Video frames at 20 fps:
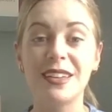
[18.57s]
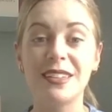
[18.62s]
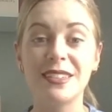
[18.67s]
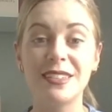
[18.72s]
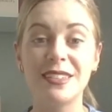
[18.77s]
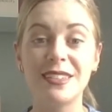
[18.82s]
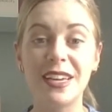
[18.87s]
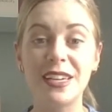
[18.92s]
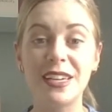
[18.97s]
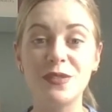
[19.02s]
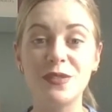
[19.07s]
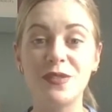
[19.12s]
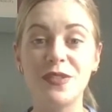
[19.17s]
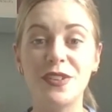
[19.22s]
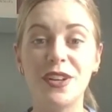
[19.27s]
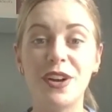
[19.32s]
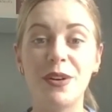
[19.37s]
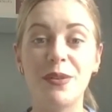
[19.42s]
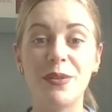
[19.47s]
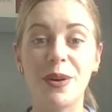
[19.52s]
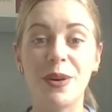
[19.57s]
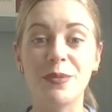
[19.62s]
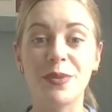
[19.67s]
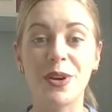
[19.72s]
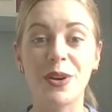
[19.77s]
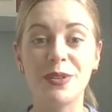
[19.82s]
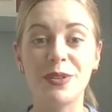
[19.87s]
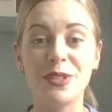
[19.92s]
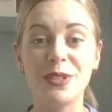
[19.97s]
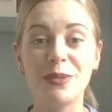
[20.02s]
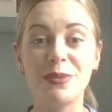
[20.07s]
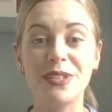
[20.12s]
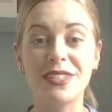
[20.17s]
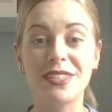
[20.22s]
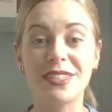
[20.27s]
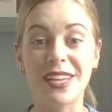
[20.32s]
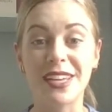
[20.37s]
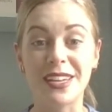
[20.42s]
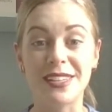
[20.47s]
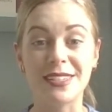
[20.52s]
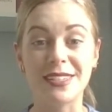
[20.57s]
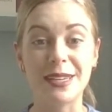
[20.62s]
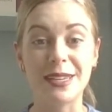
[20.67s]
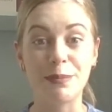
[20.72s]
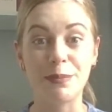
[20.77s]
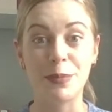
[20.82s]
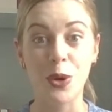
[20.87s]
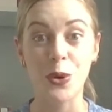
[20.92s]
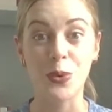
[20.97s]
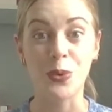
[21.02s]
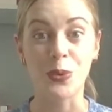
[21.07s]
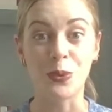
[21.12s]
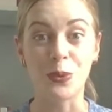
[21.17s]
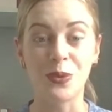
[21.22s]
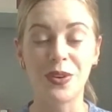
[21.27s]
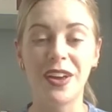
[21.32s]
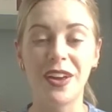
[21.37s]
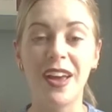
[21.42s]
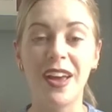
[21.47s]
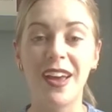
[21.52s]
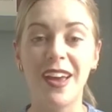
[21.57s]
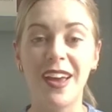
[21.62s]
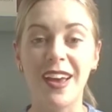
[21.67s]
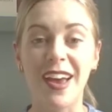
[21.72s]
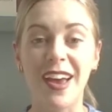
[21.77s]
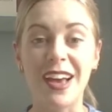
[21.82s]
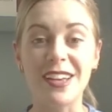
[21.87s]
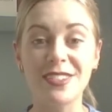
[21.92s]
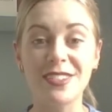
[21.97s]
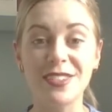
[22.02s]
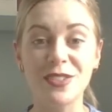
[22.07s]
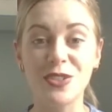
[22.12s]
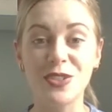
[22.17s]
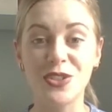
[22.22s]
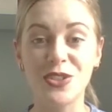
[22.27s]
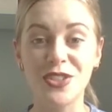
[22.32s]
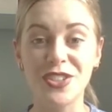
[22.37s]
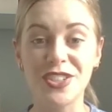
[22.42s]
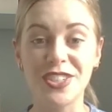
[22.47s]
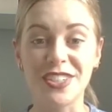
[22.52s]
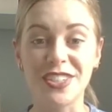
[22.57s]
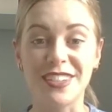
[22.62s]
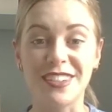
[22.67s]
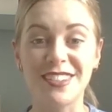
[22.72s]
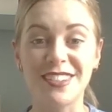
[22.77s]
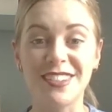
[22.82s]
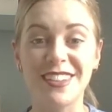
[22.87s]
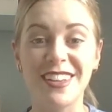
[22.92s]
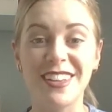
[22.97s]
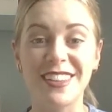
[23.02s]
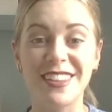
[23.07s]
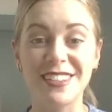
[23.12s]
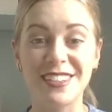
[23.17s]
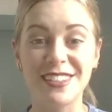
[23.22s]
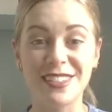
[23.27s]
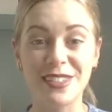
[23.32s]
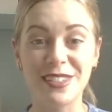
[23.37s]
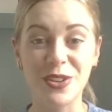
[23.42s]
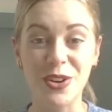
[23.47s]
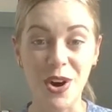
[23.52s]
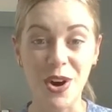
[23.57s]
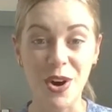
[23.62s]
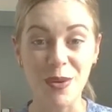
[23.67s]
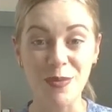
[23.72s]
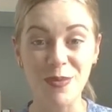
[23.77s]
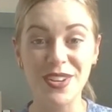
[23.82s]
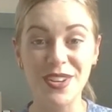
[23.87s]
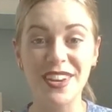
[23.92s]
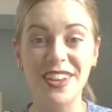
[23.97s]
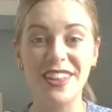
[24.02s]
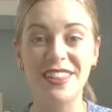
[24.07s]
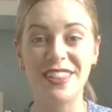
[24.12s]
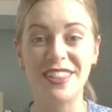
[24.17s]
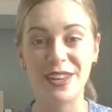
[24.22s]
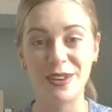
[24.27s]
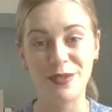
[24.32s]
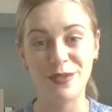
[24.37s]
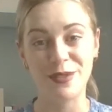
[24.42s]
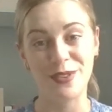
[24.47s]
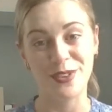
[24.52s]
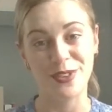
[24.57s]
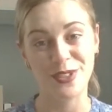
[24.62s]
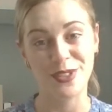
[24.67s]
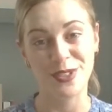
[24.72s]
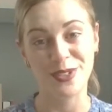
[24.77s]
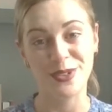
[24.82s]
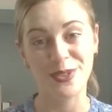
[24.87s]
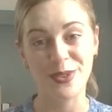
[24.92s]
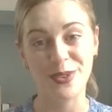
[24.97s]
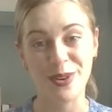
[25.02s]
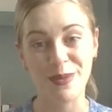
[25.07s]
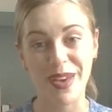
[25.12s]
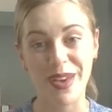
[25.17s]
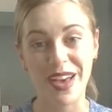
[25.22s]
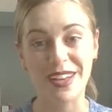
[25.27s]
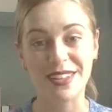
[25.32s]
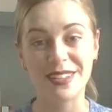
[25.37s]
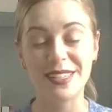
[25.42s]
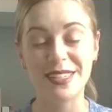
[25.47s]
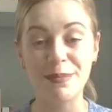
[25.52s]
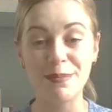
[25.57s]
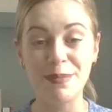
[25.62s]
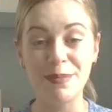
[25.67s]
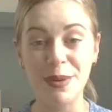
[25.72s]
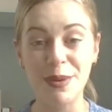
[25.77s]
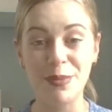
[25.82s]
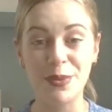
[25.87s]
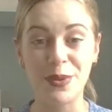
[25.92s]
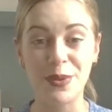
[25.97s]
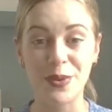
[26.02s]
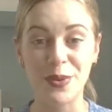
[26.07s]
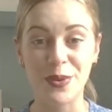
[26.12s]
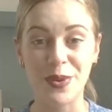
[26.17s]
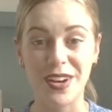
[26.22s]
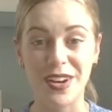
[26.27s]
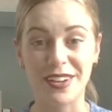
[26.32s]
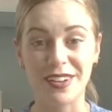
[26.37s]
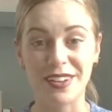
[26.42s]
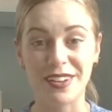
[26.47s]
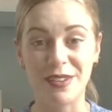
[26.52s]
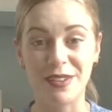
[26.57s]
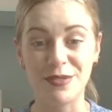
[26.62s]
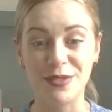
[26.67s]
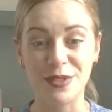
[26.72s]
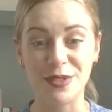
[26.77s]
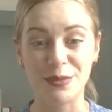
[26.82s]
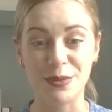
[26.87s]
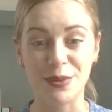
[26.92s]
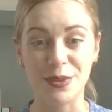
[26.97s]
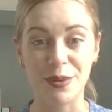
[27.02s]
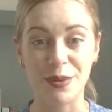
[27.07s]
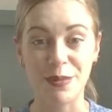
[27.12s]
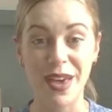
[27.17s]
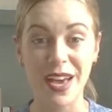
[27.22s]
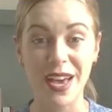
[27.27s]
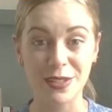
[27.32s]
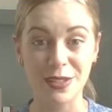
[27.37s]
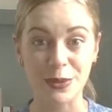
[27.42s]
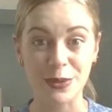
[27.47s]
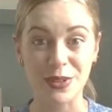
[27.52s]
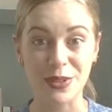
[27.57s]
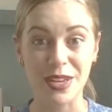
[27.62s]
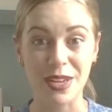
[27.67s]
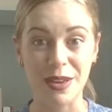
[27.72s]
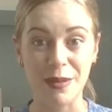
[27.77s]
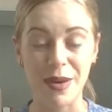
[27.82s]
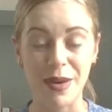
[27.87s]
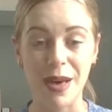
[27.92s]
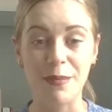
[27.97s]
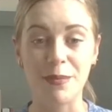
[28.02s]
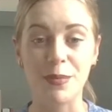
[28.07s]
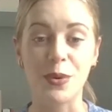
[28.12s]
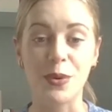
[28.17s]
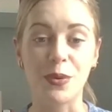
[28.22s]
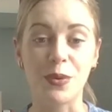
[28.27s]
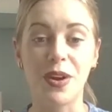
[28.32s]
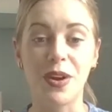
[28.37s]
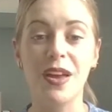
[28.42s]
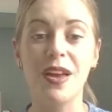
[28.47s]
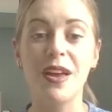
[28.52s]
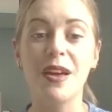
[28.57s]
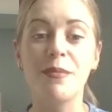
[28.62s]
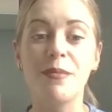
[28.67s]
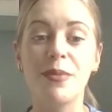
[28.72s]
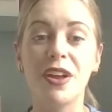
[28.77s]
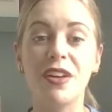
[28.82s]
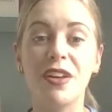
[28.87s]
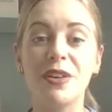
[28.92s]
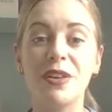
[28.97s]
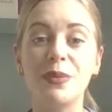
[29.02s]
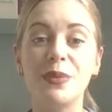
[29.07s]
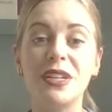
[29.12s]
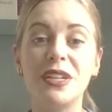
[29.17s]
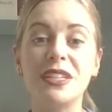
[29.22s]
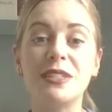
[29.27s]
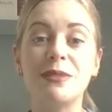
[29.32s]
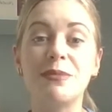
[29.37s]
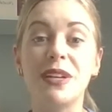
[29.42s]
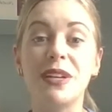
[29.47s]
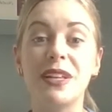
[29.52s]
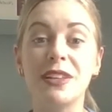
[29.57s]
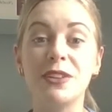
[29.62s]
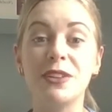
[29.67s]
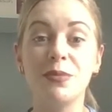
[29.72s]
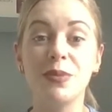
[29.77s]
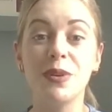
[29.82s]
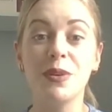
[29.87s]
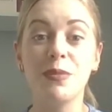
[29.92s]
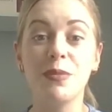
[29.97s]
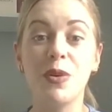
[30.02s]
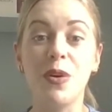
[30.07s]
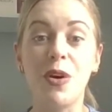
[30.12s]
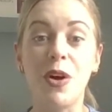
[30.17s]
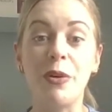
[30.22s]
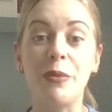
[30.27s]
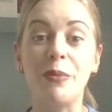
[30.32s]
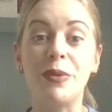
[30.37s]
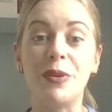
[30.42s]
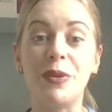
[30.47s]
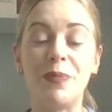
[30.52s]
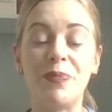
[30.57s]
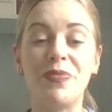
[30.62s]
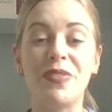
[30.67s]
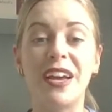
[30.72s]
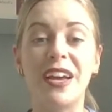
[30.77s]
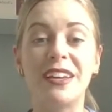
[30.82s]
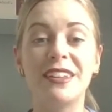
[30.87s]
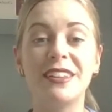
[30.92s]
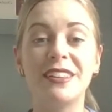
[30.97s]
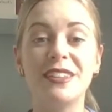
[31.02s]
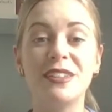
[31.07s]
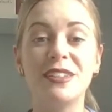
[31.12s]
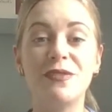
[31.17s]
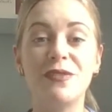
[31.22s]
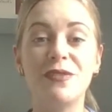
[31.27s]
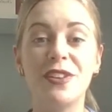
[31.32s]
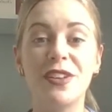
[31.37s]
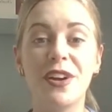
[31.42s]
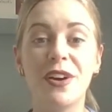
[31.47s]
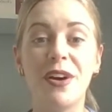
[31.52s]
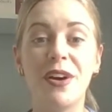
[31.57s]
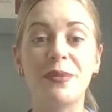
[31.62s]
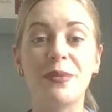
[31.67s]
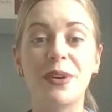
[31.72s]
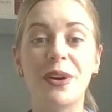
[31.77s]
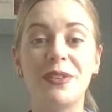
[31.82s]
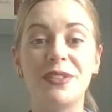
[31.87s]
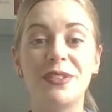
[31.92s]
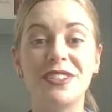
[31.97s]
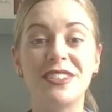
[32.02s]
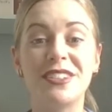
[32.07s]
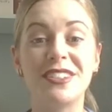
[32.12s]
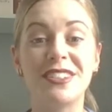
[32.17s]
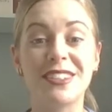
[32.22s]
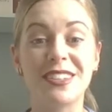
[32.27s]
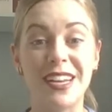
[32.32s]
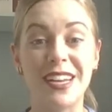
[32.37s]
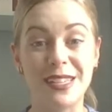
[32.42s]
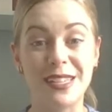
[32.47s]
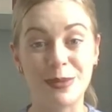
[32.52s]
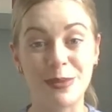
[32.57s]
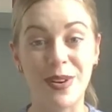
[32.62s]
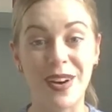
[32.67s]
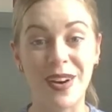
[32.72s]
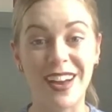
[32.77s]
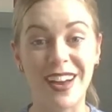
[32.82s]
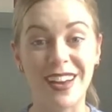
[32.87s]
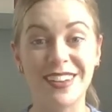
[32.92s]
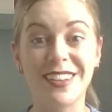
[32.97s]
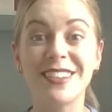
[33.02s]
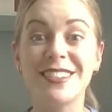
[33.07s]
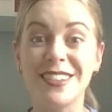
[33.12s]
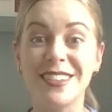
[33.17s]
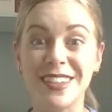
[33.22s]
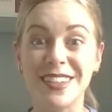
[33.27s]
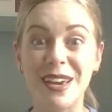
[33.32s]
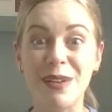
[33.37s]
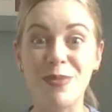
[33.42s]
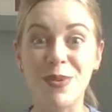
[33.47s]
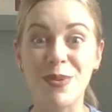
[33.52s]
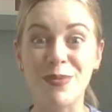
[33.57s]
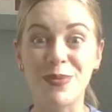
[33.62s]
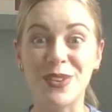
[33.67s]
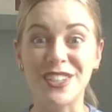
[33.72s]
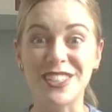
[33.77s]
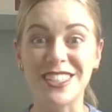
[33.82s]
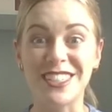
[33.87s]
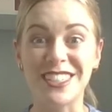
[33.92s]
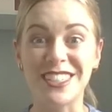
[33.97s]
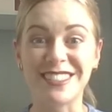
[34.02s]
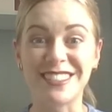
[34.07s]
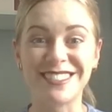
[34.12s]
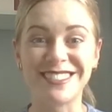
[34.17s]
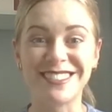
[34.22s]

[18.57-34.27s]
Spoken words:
Today's video, I'm going to be discussing poo. As a nutritionist, this is a common thing for us to talk about. Some people are quite uncomfortable about talking about poo, but I think we need to be a little bit more open. And in this video, I'm going to discuss why. So keep on watching.